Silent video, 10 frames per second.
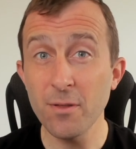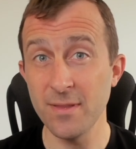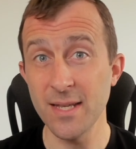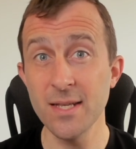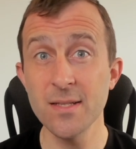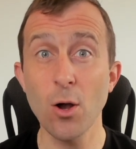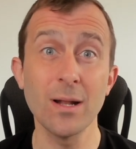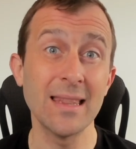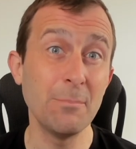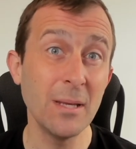of these are
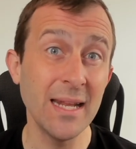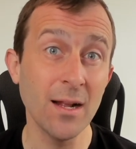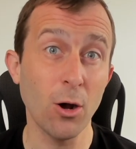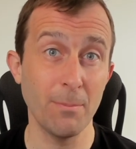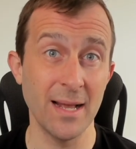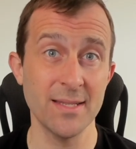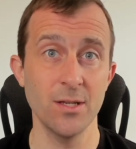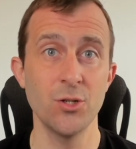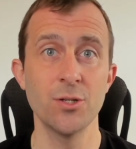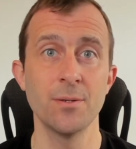limiting our
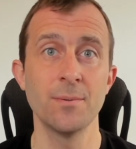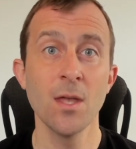message.